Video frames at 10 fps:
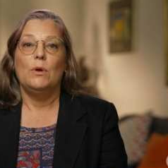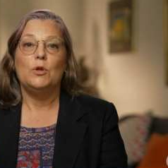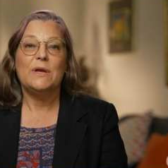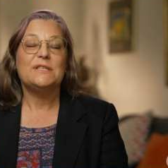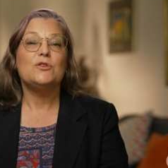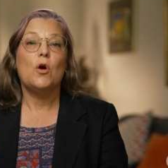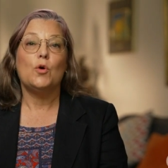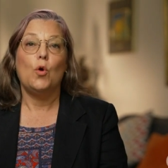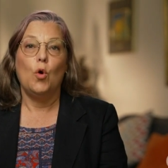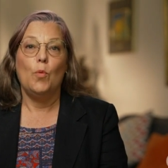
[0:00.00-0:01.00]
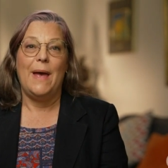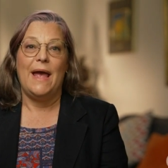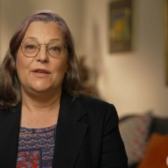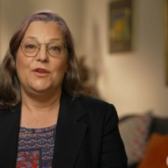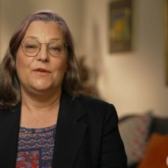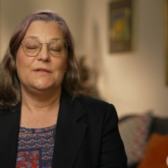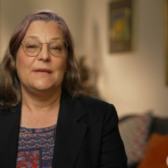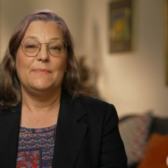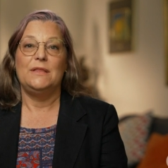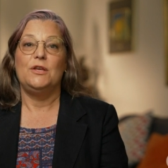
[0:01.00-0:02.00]
Well, look, it's not all bad news.
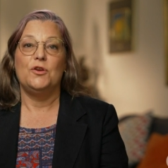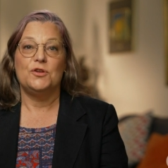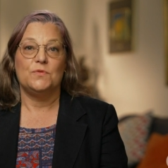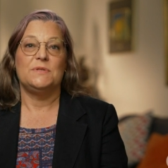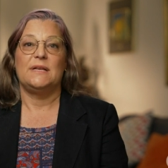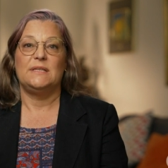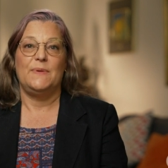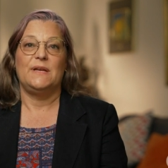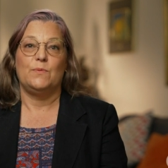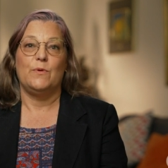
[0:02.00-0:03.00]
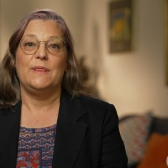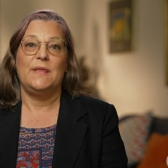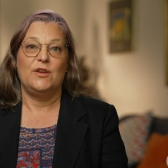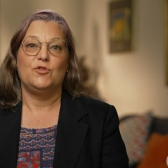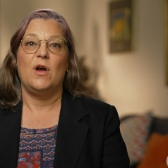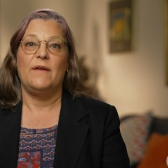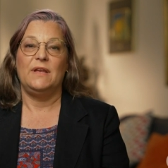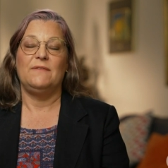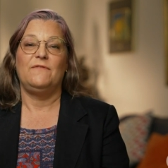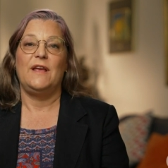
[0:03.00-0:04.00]
I mean, the usual suspects were in there
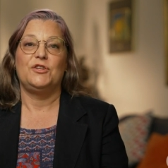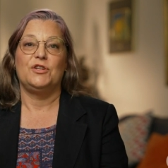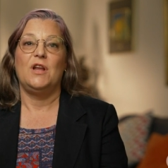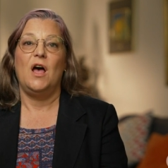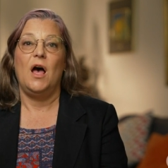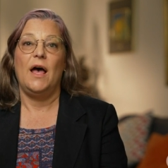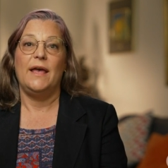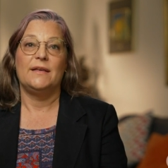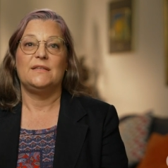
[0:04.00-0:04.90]
driving inflation higher.